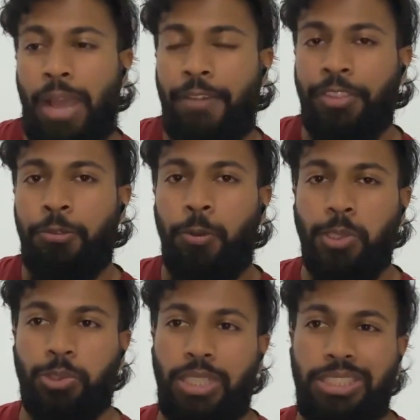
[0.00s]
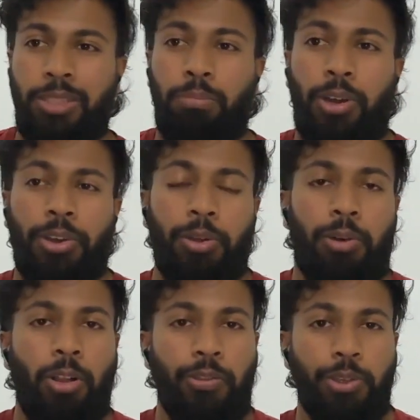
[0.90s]
having the full stretch at the bottom,
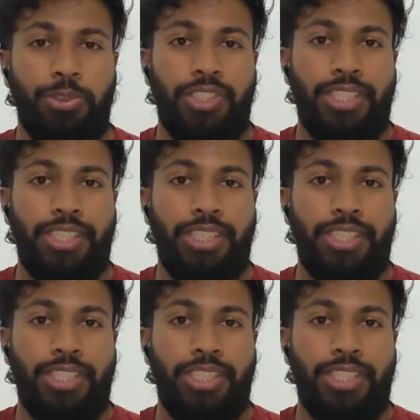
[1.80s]
all of those